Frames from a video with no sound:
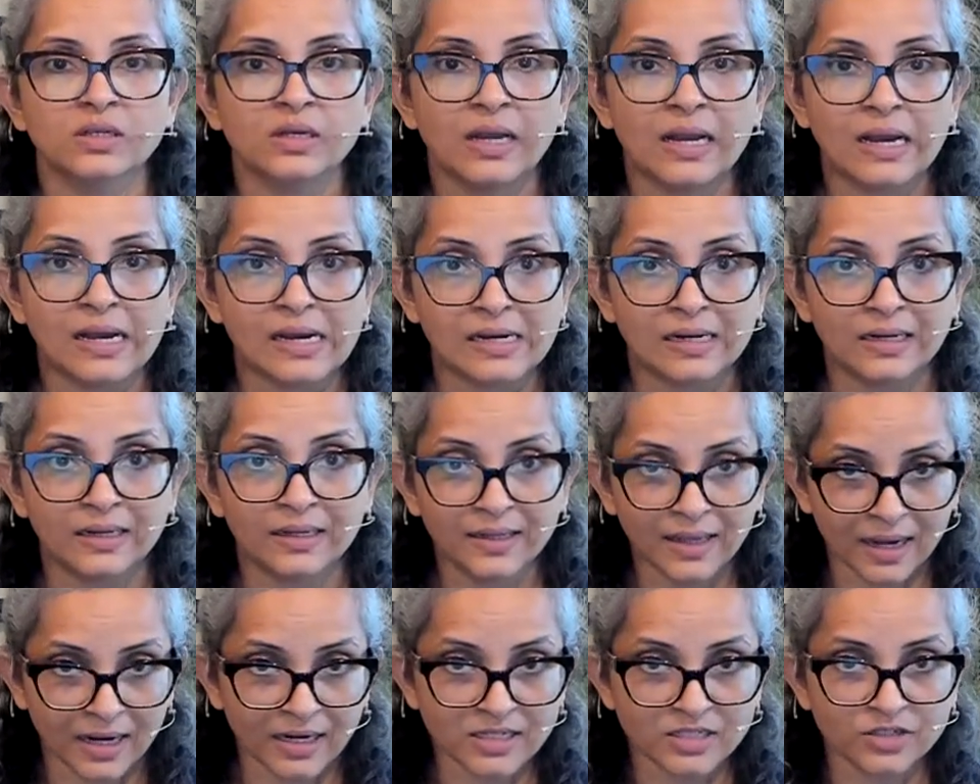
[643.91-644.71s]
and
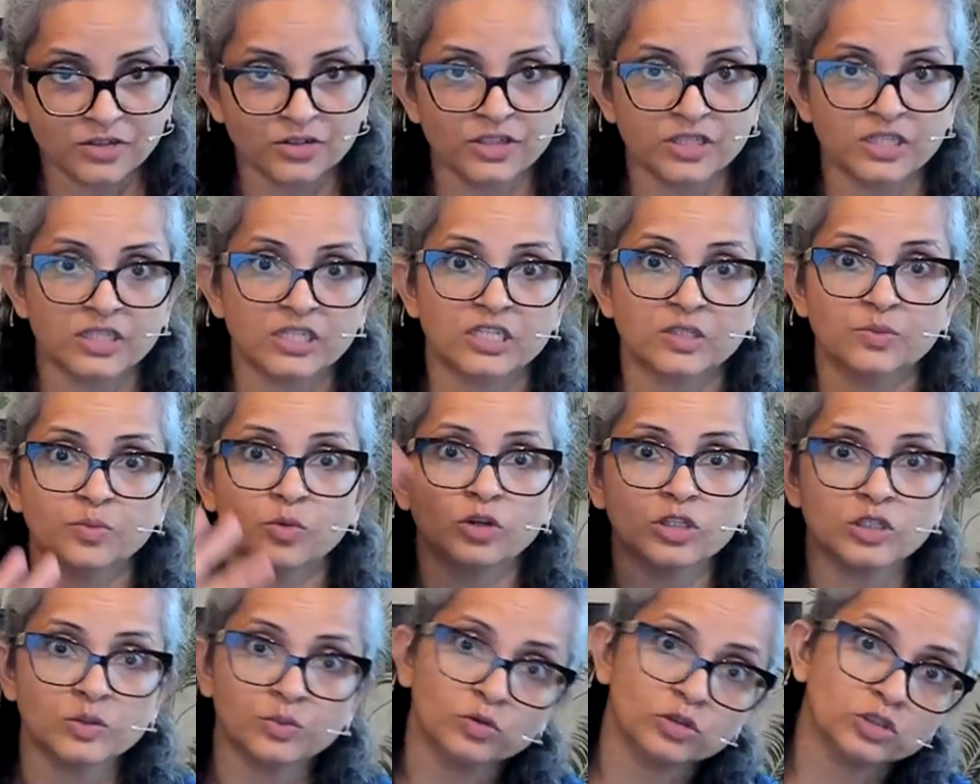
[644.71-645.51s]
that stress
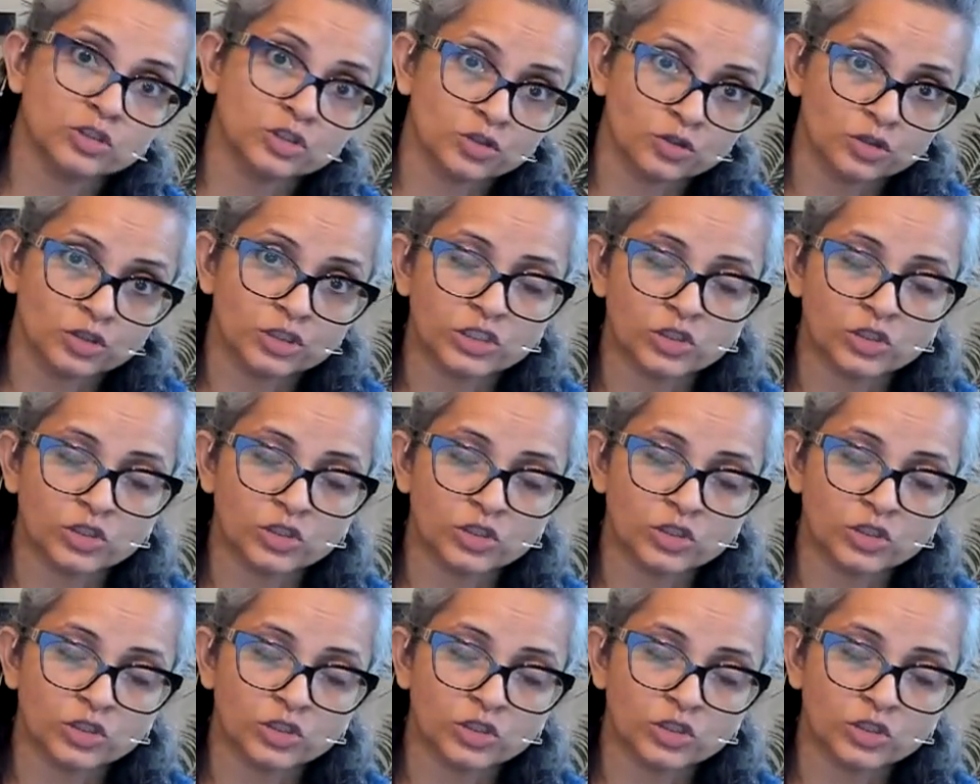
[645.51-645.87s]
response puts you in